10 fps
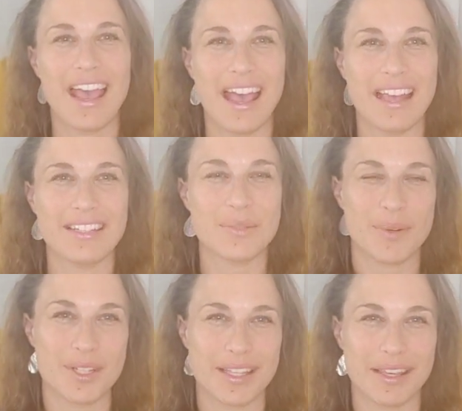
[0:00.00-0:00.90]
and this
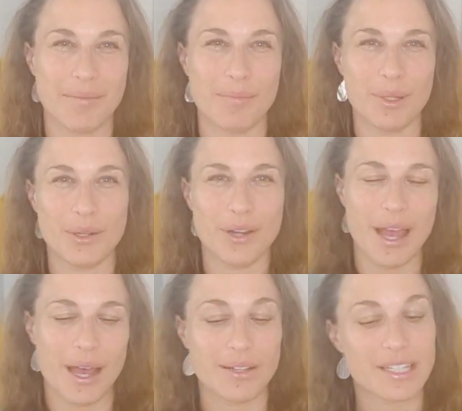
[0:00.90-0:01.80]
person can blur
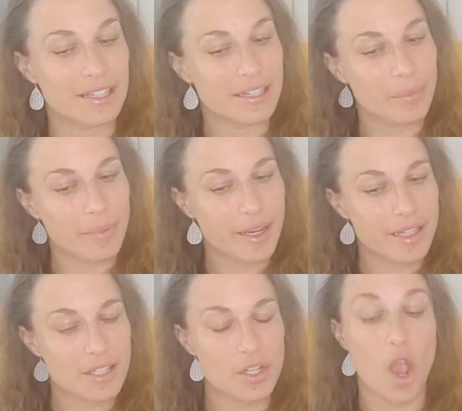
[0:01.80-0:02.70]
out a little
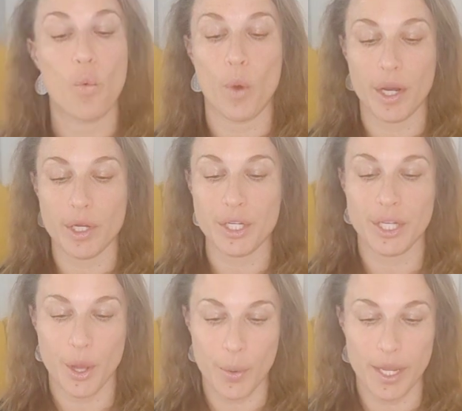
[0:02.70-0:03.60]
bit where you're
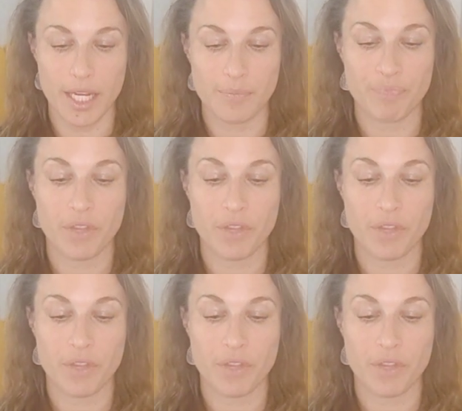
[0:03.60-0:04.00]
going